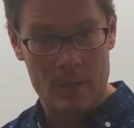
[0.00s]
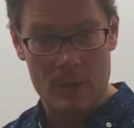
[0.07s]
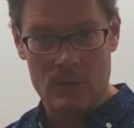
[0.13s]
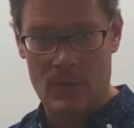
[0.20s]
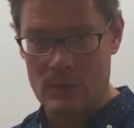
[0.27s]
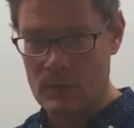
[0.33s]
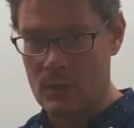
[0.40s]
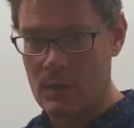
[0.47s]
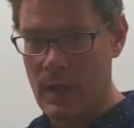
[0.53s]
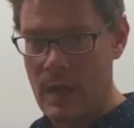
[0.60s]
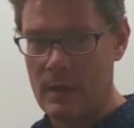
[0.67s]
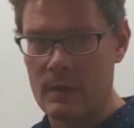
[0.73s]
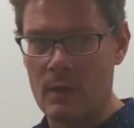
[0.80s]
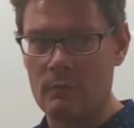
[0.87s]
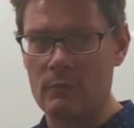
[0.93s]
So that's
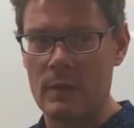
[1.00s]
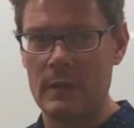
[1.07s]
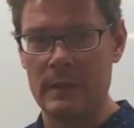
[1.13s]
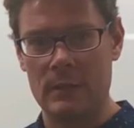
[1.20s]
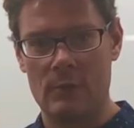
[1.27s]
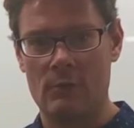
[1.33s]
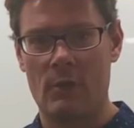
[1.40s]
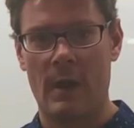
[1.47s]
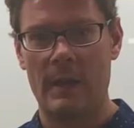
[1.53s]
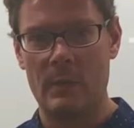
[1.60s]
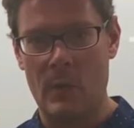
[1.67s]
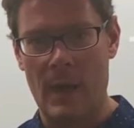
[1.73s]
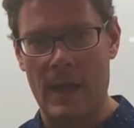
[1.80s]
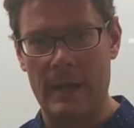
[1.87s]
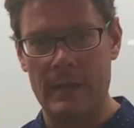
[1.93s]
again a really
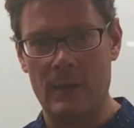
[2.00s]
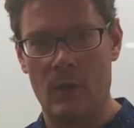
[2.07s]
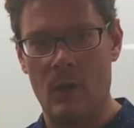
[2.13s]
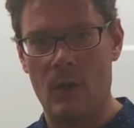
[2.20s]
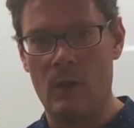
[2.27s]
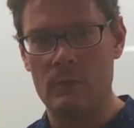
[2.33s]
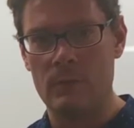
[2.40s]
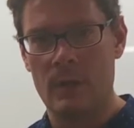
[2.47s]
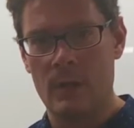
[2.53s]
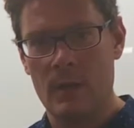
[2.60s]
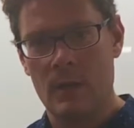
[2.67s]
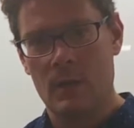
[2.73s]
great way of